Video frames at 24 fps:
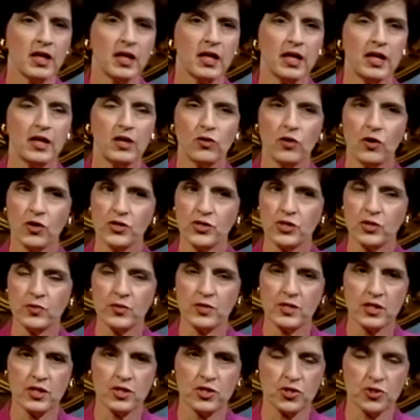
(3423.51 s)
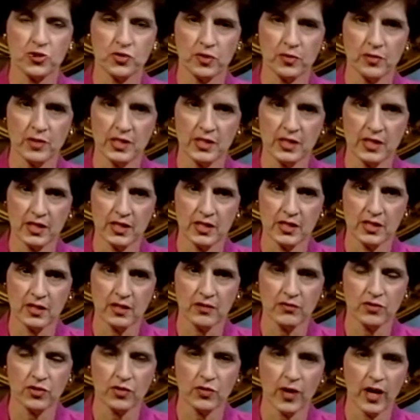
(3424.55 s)
He also was extremely
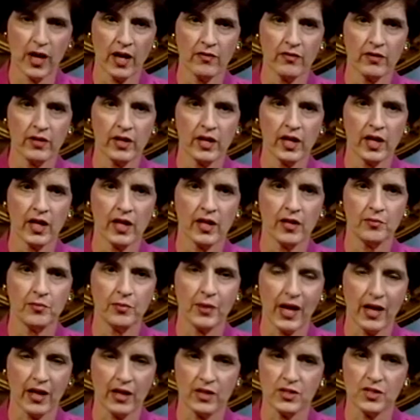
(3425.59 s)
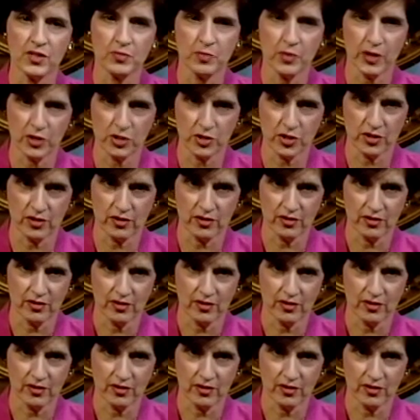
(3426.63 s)
sensitive to having a balanced budget